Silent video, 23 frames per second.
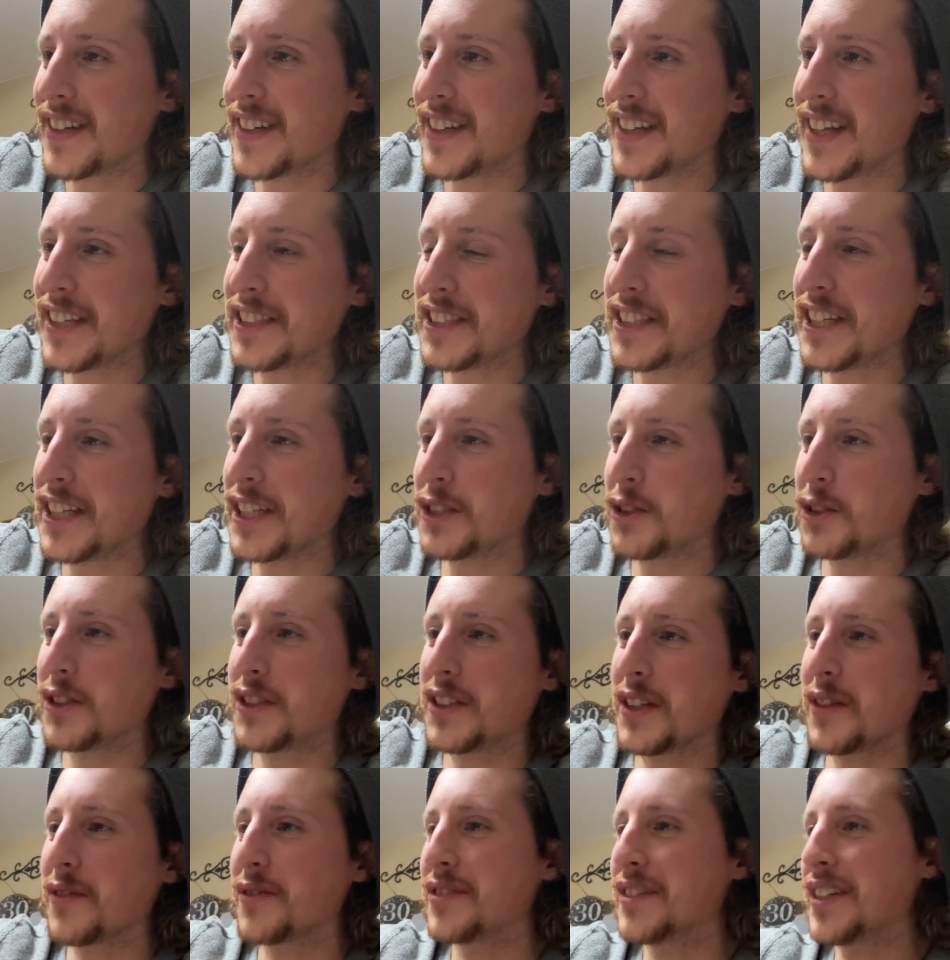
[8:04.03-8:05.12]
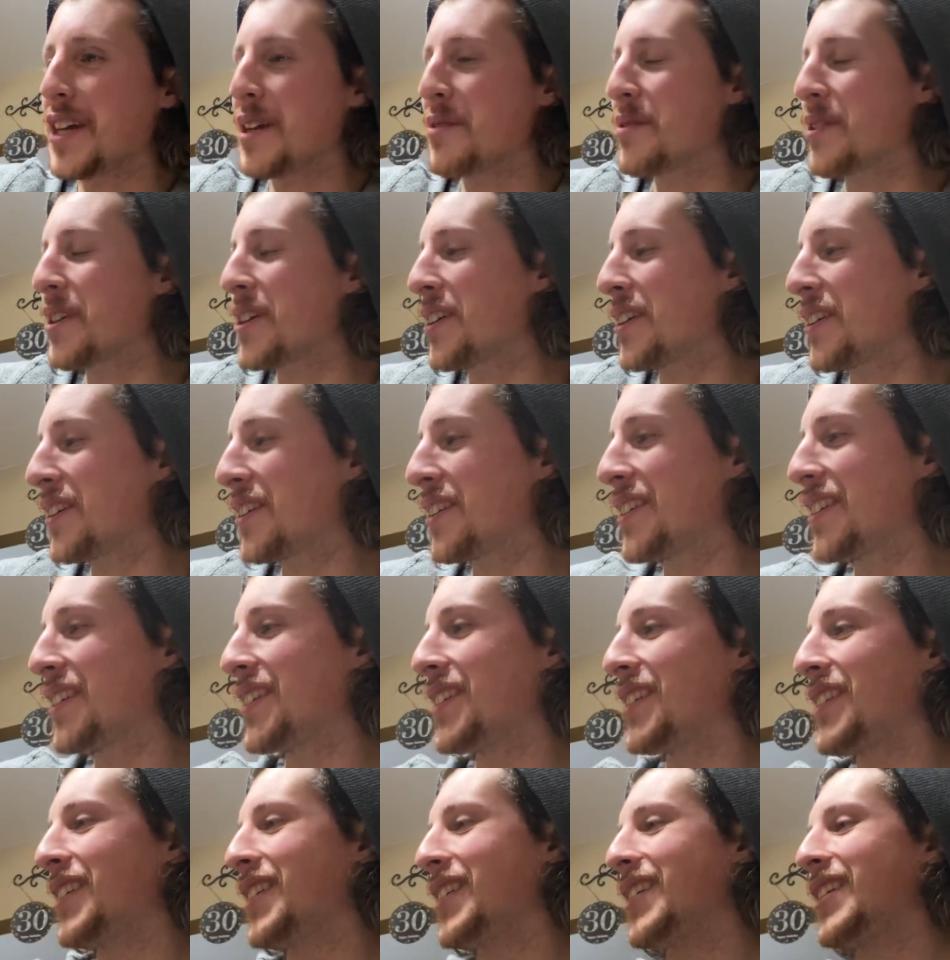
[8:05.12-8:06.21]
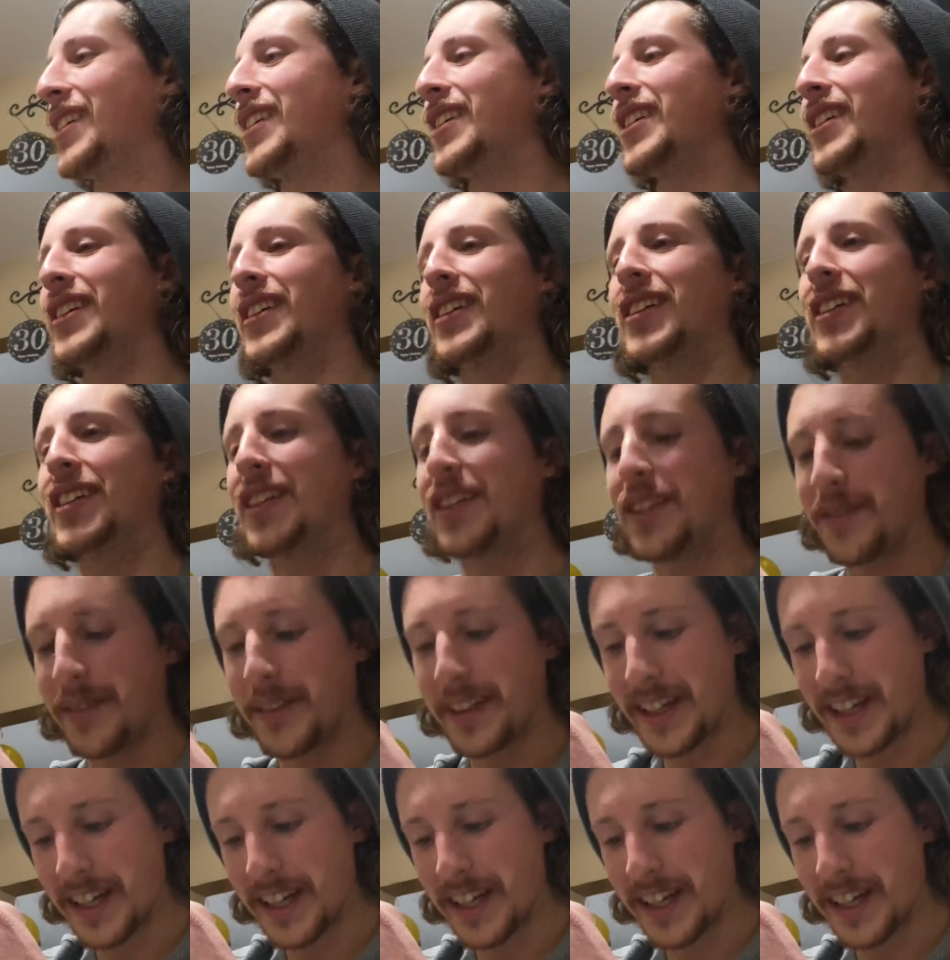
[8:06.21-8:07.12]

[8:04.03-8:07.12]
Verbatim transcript: That's an interesting flavor. We